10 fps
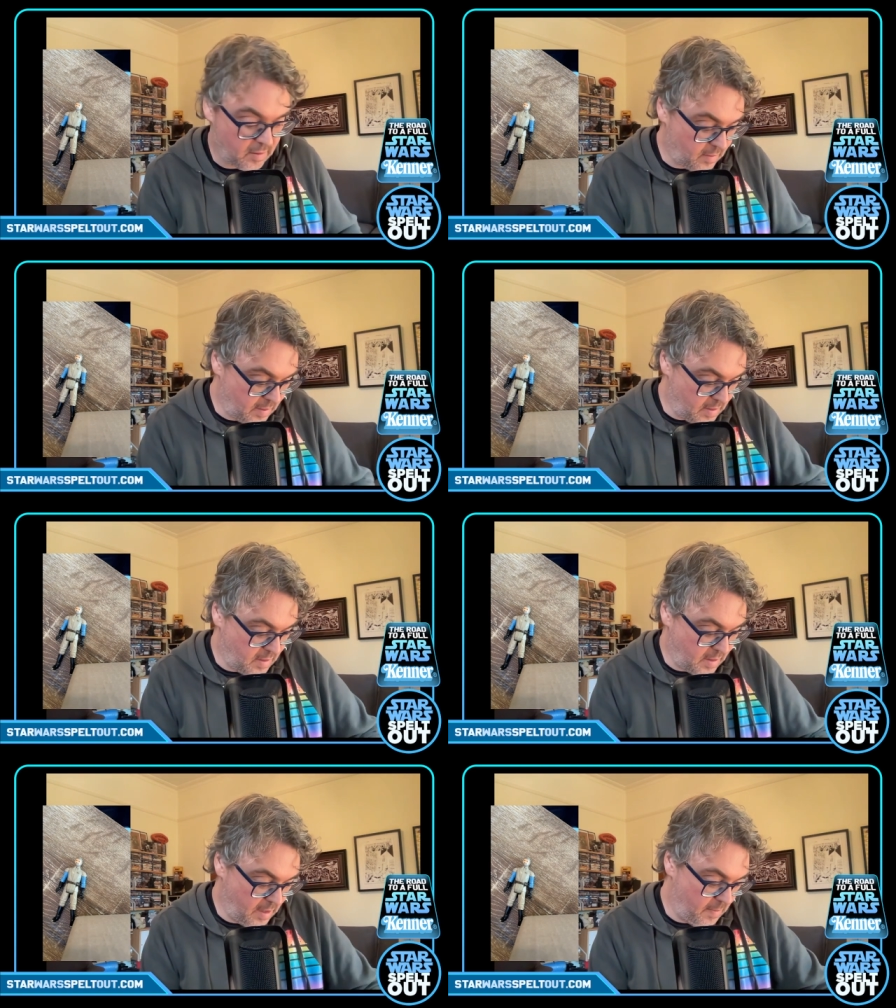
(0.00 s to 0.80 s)
Let's
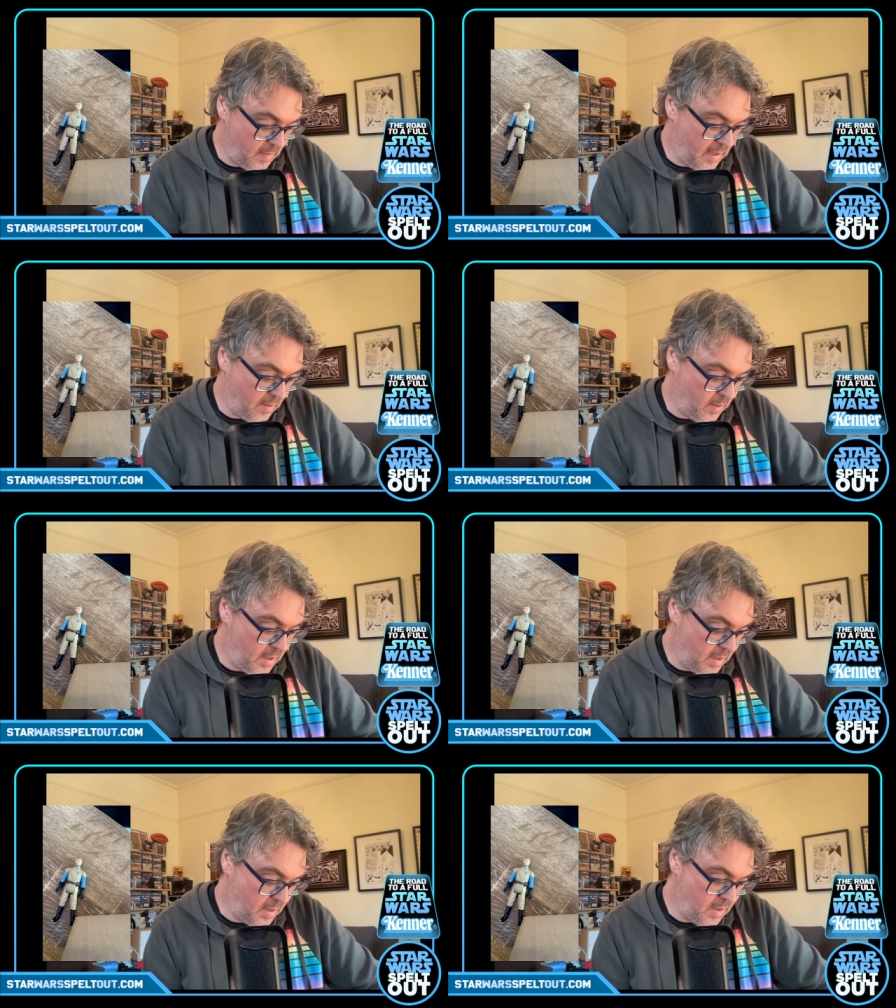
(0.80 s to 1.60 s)
skip that
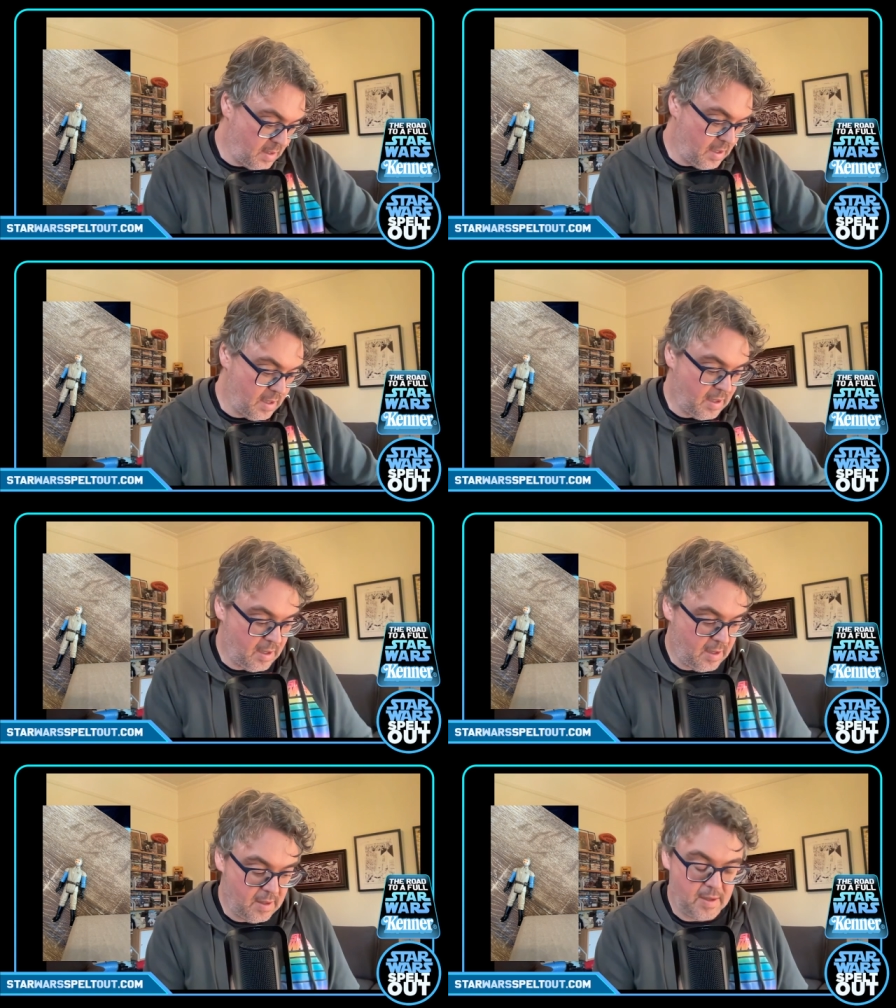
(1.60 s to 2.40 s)
one.
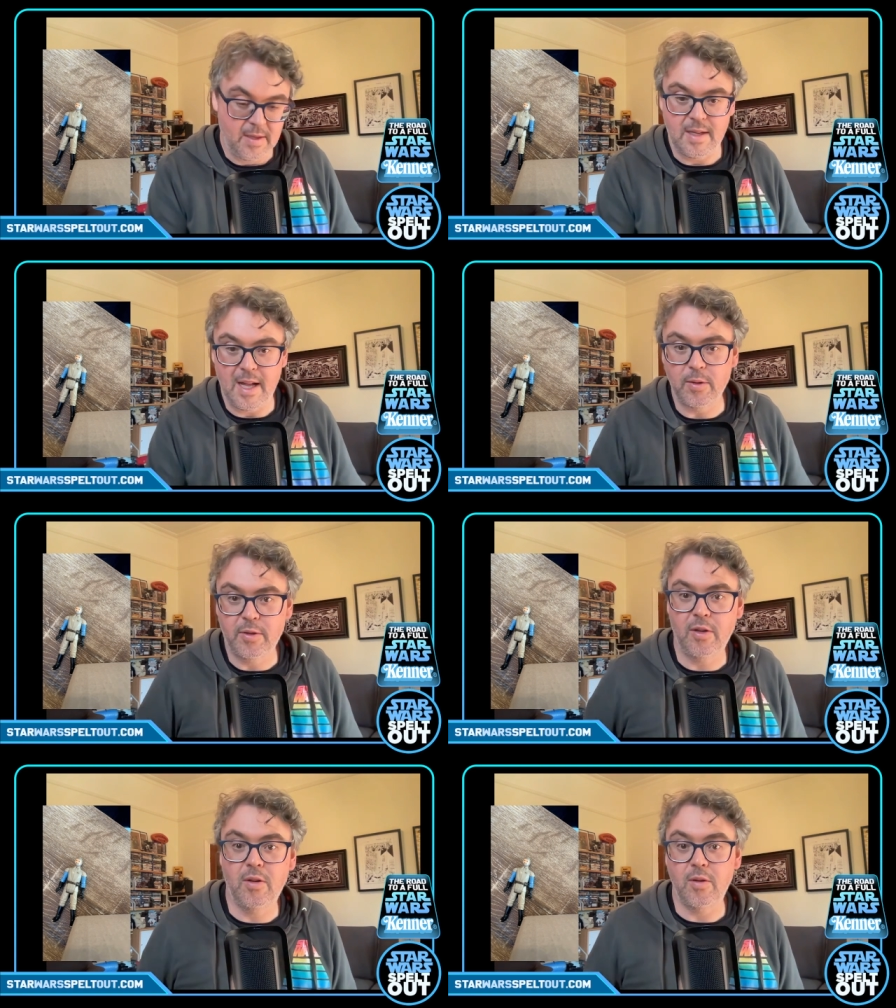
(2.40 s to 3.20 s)

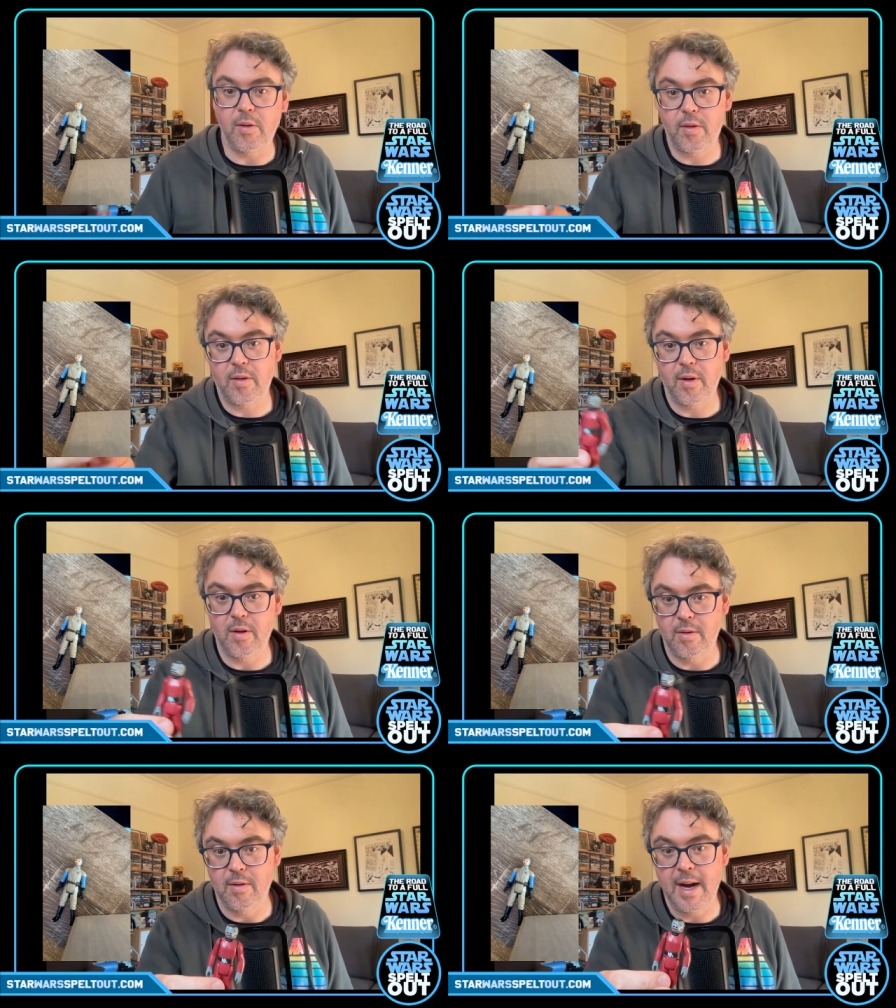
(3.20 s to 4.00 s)
Snaggletooth,
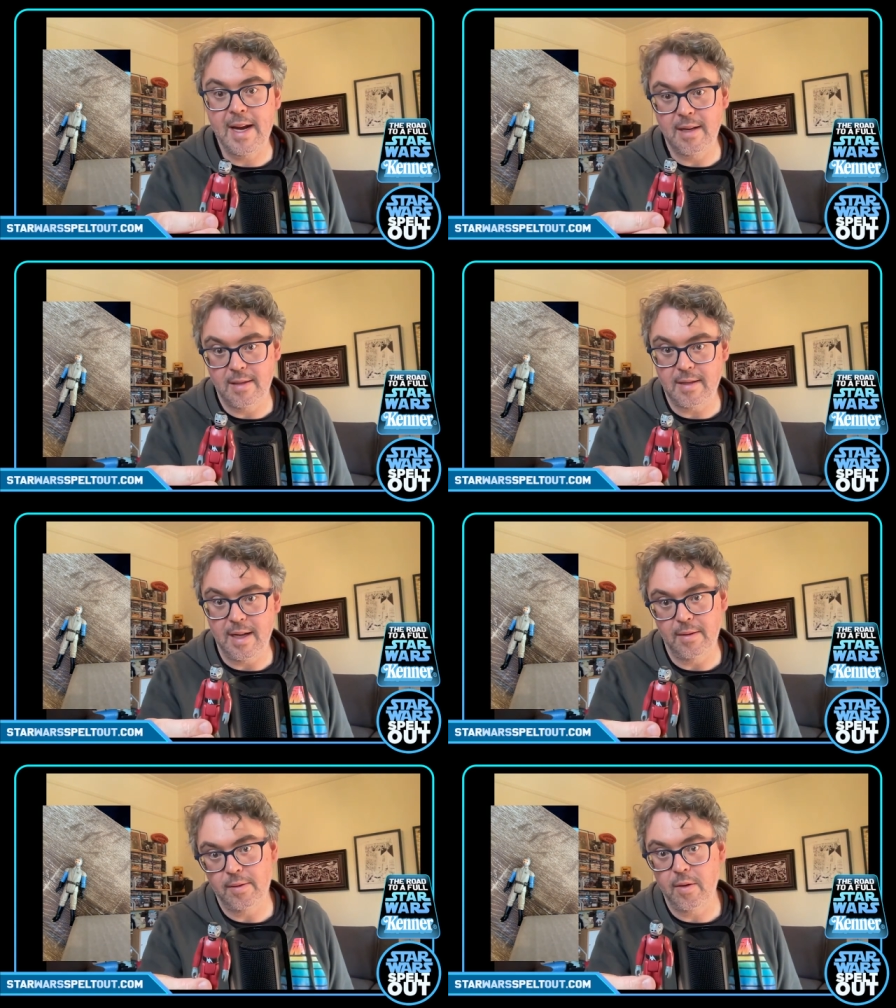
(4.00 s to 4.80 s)
red
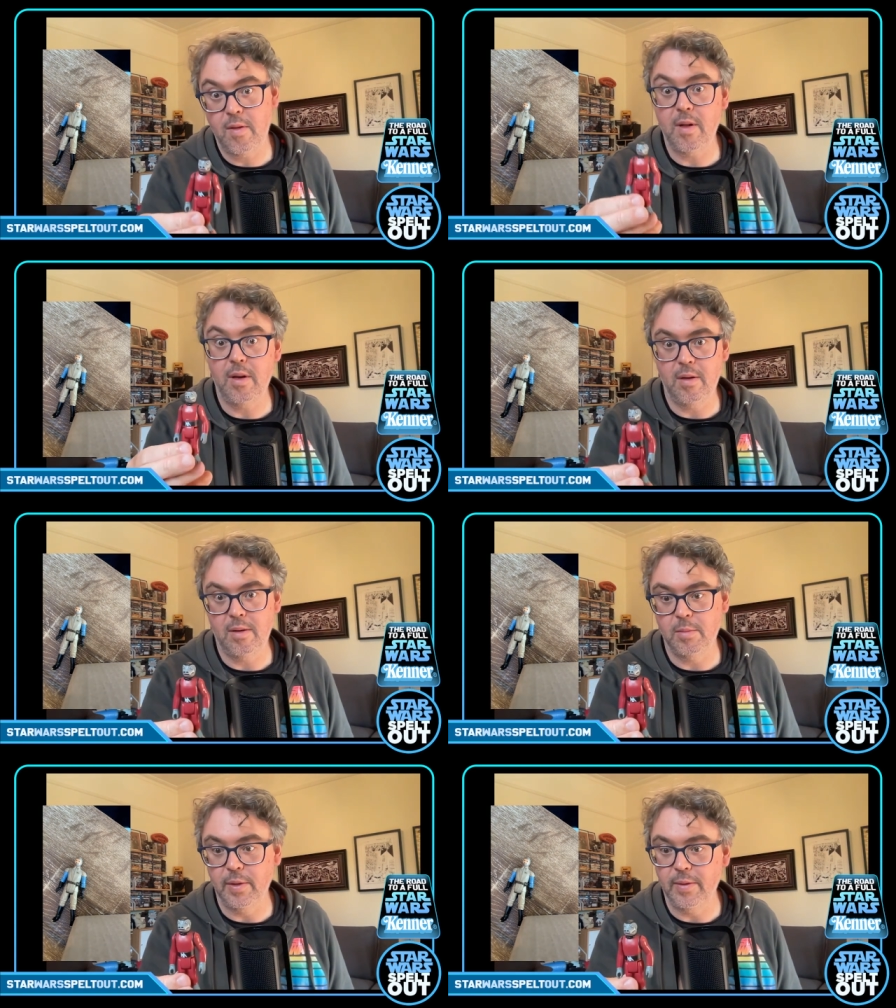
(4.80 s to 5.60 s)
snaggletooth, not
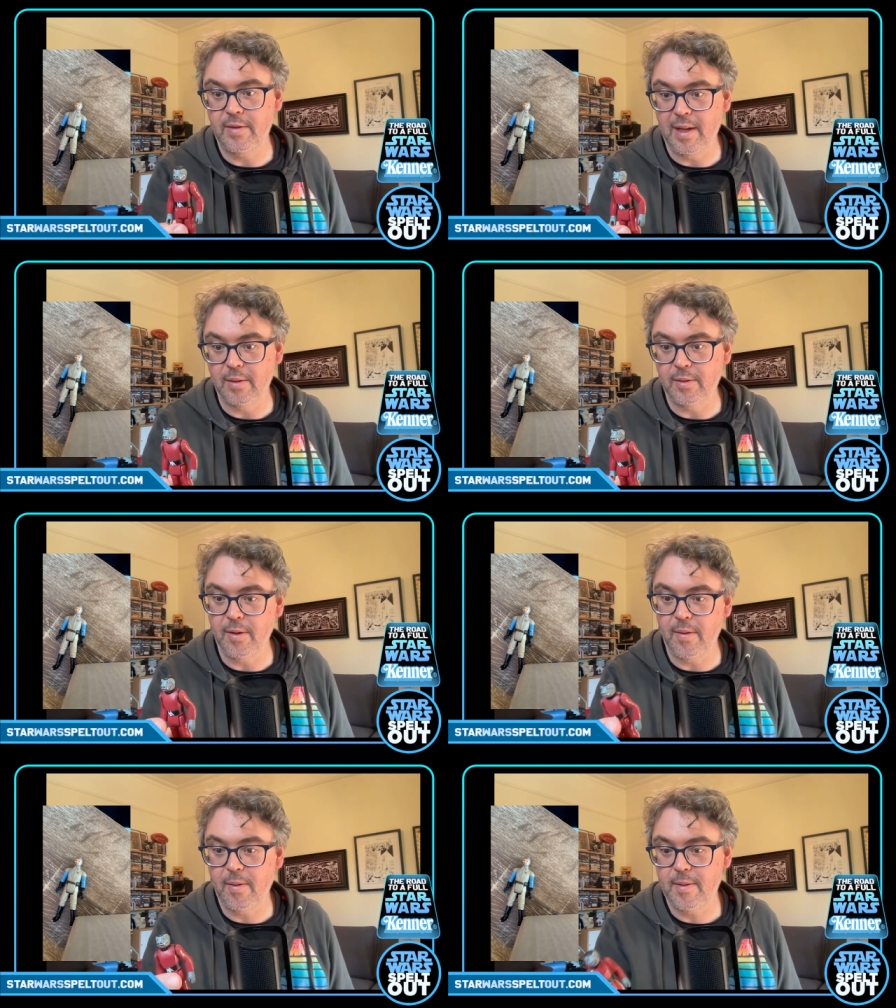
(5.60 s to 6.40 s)
blue
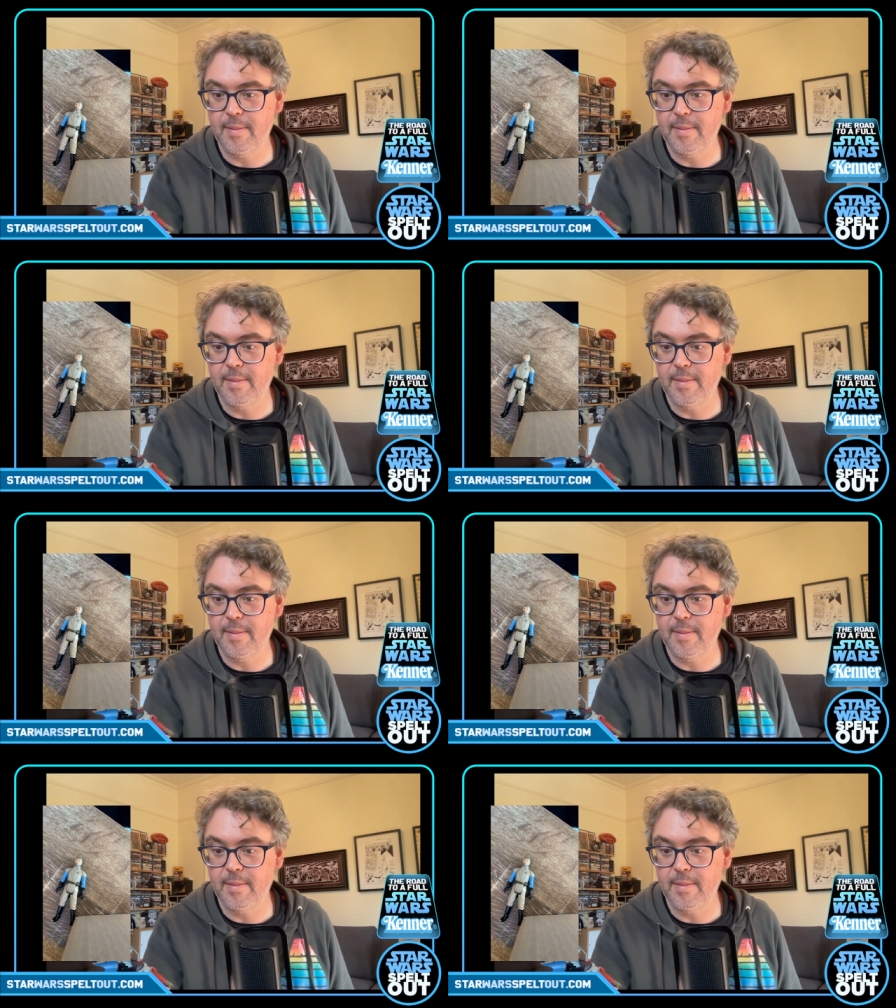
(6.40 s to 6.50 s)
snaggletooth.